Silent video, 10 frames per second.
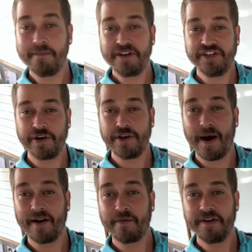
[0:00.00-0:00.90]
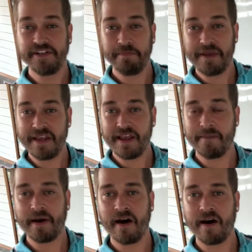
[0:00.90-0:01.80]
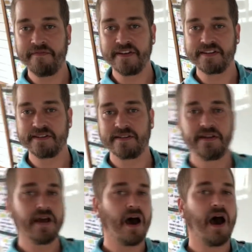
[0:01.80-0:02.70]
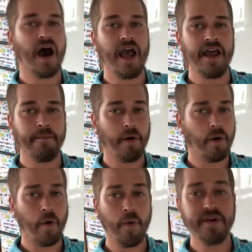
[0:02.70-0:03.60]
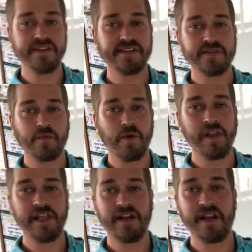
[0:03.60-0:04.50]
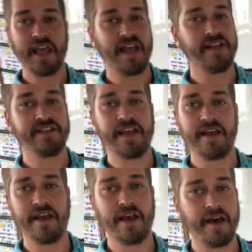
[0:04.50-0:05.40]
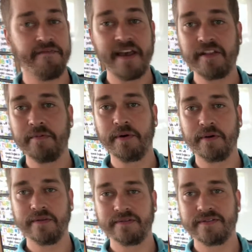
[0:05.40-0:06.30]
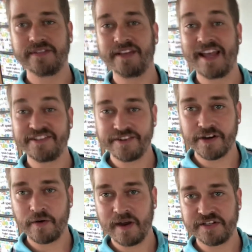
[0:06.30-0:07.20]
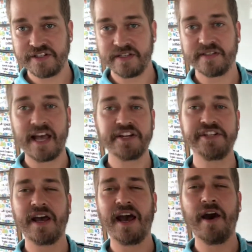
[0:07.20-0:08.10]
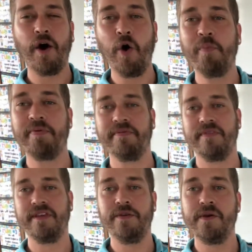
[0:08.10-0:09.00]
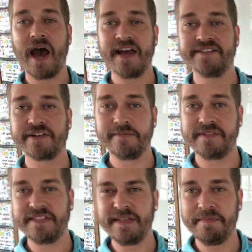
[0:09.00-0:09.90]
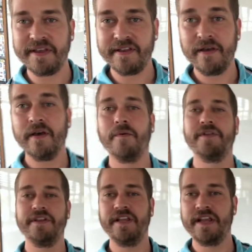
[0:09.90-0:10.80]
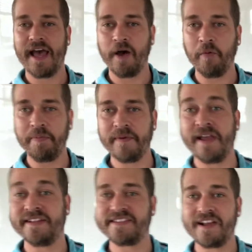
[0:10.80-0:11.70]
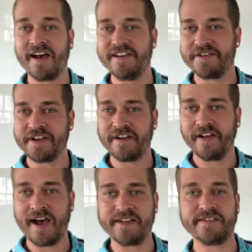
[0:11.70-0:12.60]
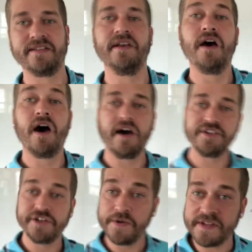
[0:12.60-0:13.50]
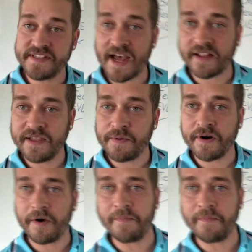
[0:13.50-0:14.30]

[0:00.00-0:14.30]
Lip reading: me show you how to reach me in my office. I am always willing and available to answer your questions. Actually, I hope that you guys come see me when you need help and it's not during class. I'll show you exactly where I'll